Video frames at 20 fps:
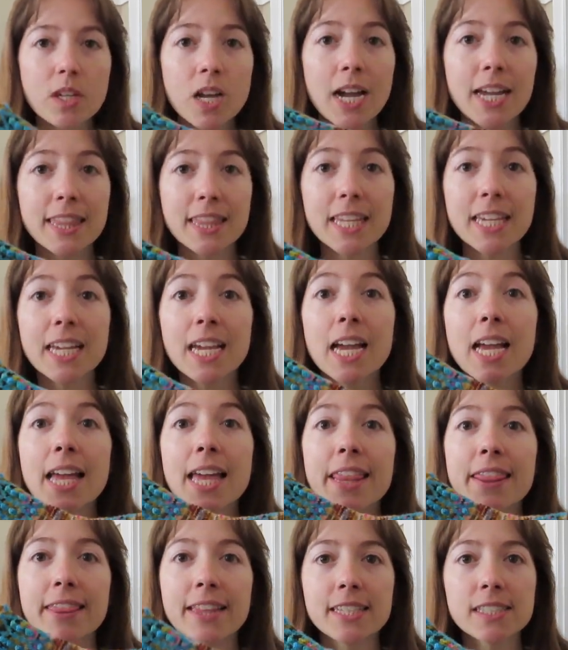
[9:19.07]
I think
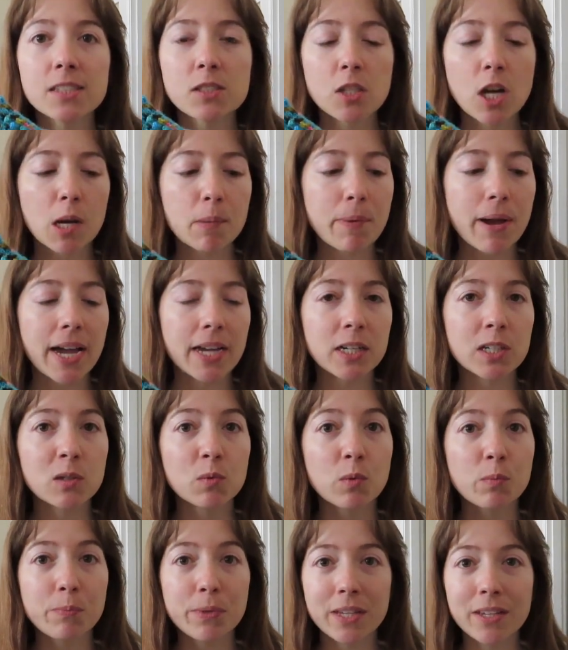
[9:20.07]
this sock
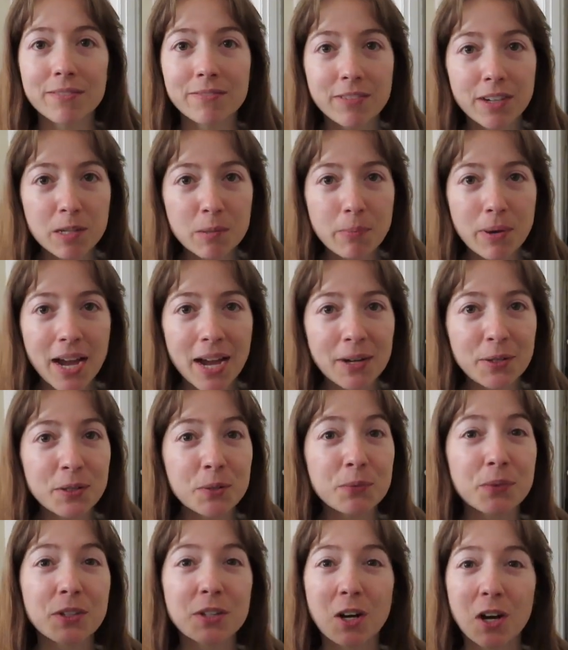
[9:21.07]
pattern would be a fun
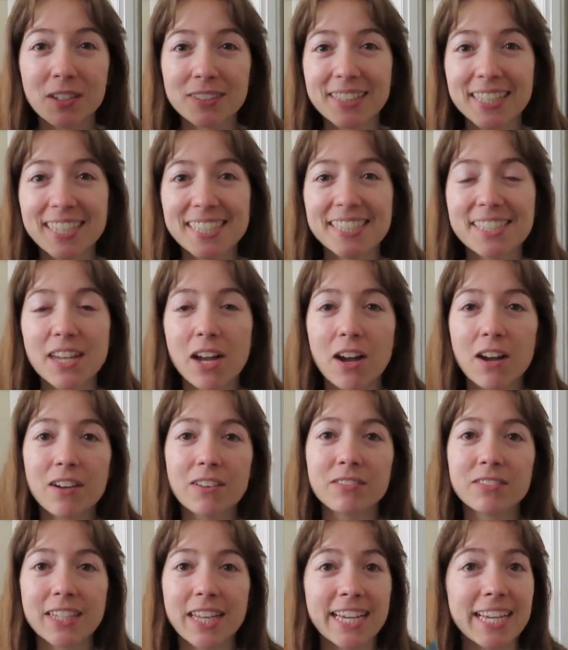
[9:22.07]
pattern regardless
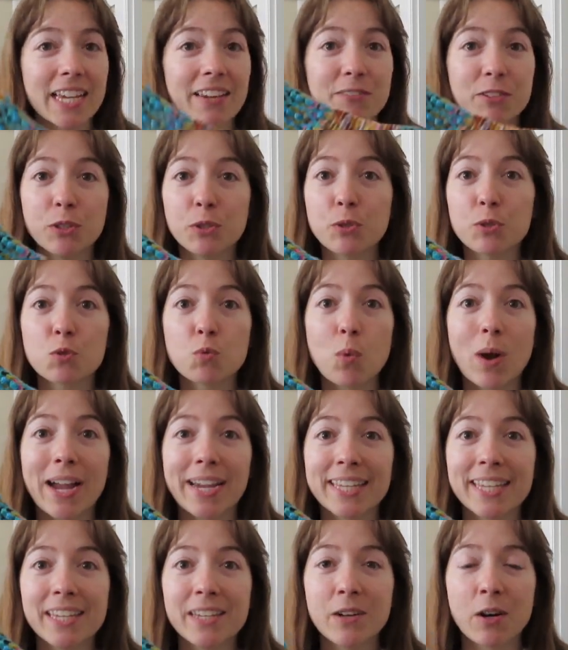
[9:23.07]
of like if you use
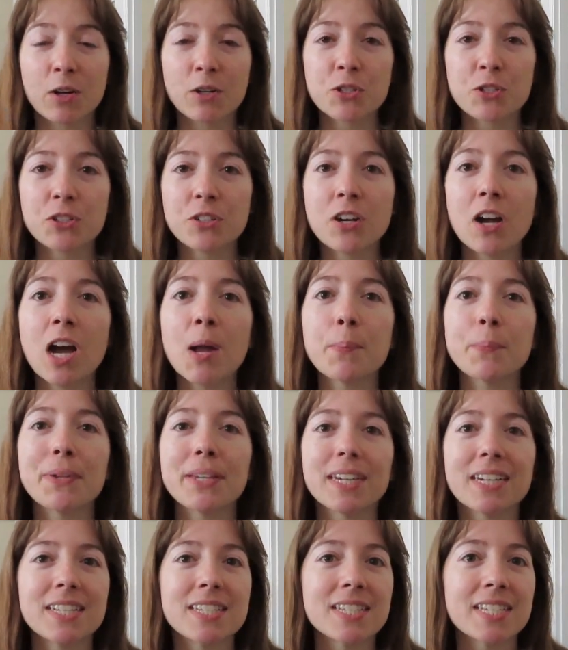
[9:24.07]
wacky yarns or not
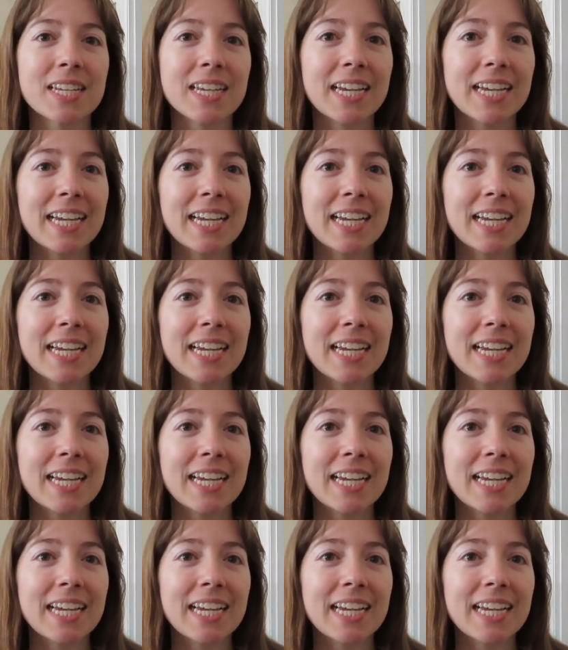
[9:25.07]
because